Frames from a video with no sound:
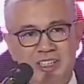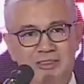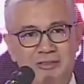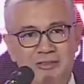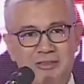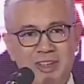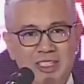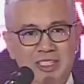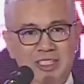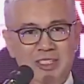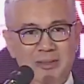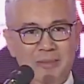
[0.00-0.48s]

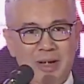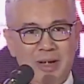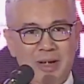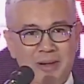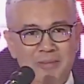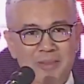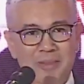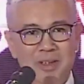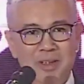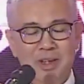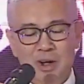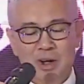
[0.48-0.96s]
Investor Map,
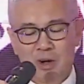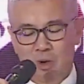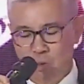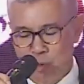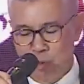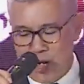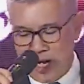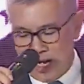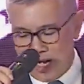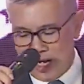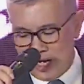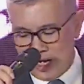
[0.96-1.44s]

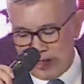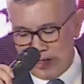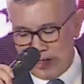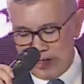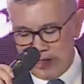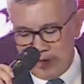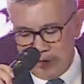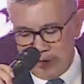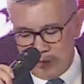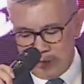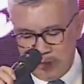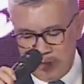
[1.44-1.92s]
where
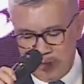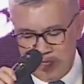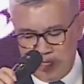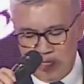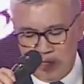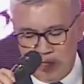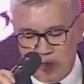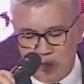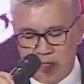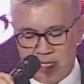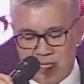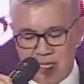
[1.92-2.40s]

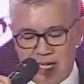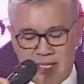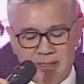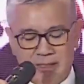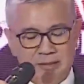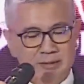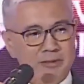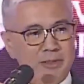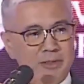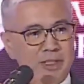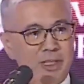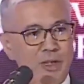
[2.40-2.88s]
we look at
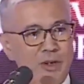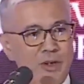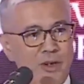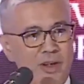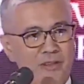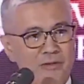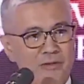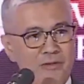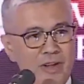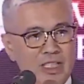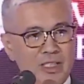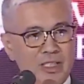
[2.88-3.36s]

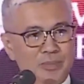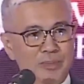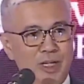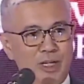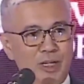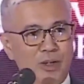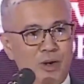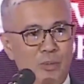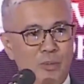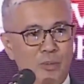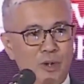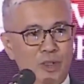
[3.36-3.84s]

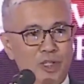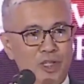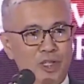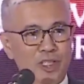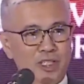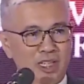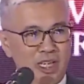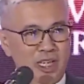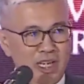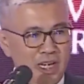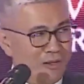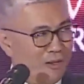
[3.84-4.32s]
investment
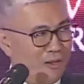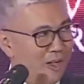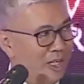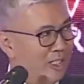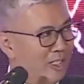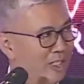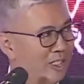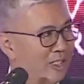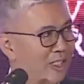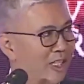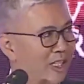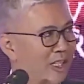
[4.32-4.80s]
opportunity
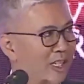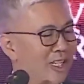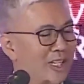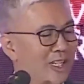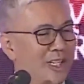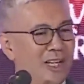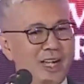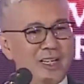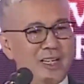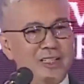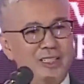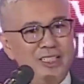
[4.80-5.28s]
areas
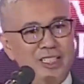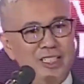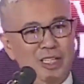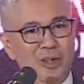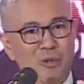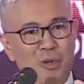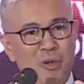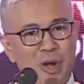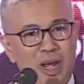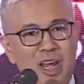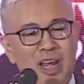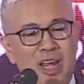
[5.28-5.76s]
and see
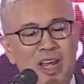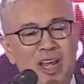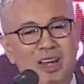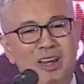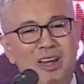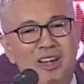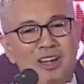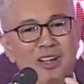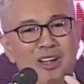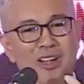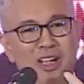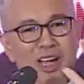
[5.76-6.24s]
where
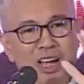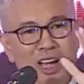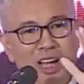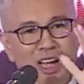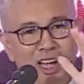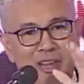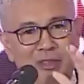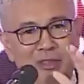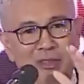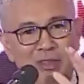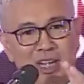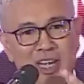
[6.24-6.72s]

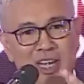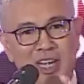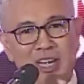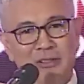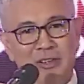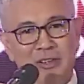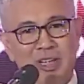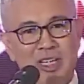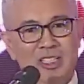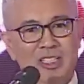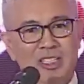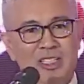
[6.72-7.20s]
are the
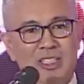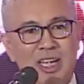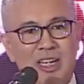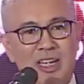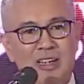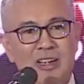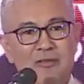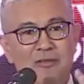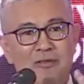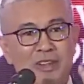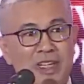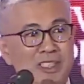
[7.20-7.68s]
areas that
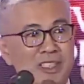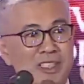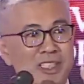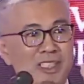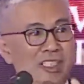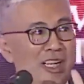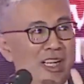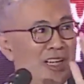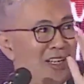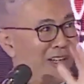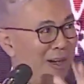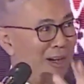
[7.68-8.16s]

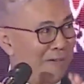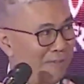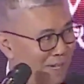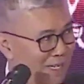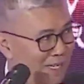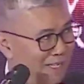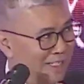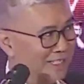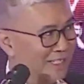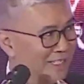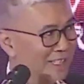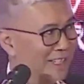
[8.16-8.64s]
investors can come
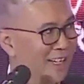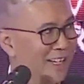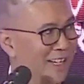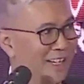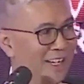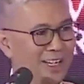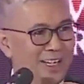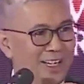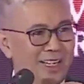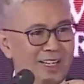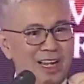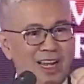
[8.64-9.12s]
in
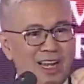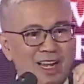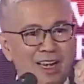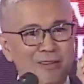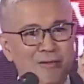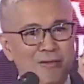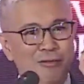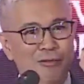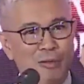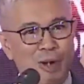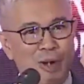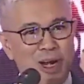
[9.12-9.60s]

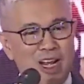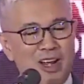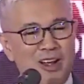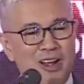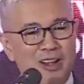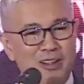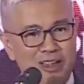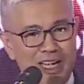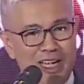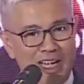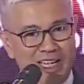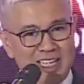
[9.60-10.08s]
and where
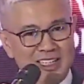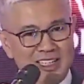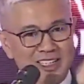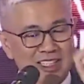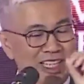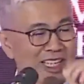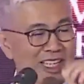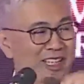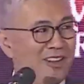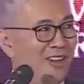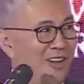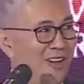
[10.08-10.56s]
they can
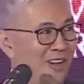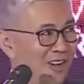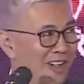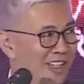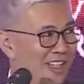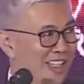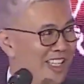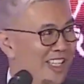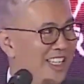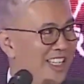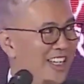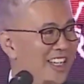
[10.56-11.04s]
tick all
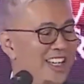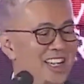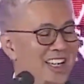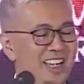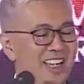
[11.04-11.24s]
the